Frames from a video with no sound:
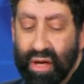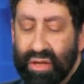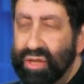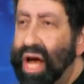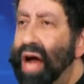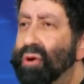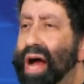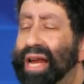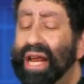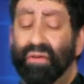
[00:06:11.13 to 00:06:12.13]

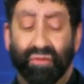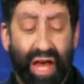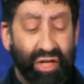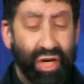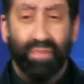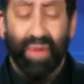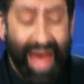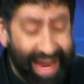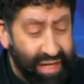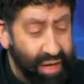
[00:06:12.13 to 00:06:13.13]
Skyrocketing inflation
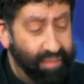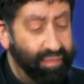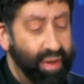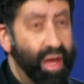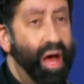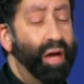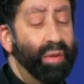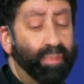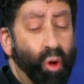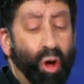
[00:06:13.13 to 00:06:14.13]
ended.
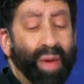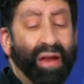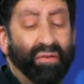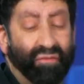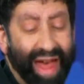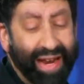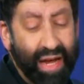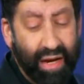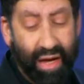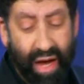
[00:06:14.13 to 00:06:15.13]
Unemployment
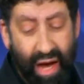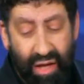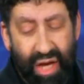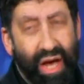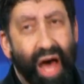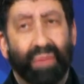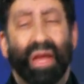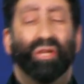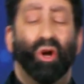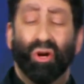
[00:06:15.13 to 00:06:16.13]
faded. The
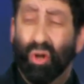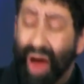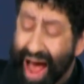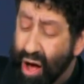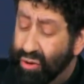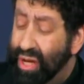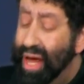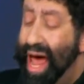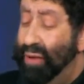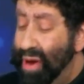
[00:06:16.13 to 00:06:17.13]
economy turned around
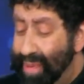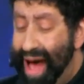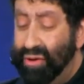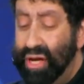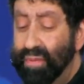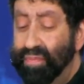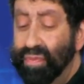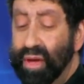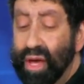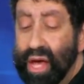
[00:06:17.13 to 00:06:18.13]
and rebounded.
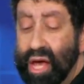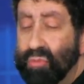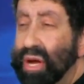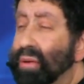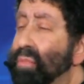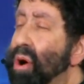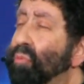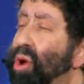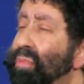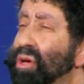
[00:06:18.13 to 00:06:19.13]
Become one
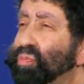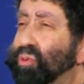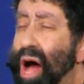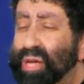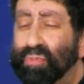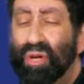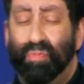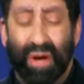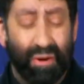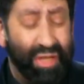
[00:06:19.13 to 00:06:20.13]
of the most prosperous
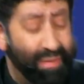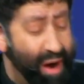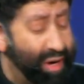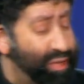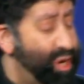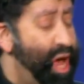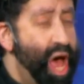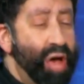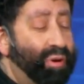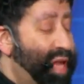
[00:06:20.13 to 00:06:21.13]
periods in American history.
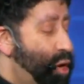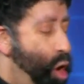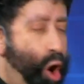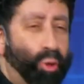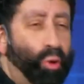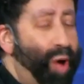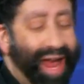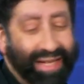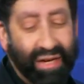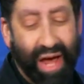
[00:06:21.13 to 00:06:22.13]
It would lead all the way
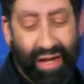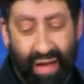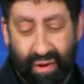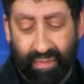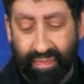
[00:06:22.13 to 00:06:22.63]
to 9/11.